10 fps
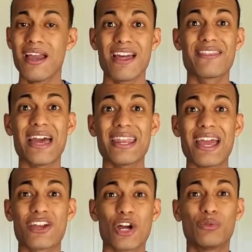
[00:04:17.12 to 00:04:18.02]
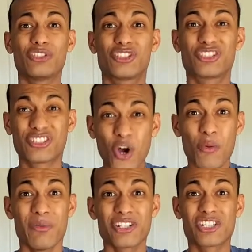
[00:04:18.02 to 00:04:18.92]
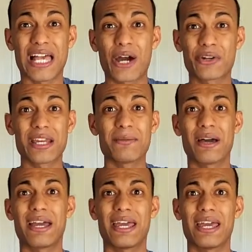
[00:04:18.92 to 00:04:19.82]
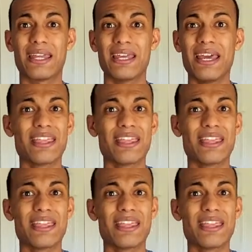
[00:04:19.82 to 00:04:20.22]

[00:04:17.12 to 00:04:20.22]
that echoed so much louder in my head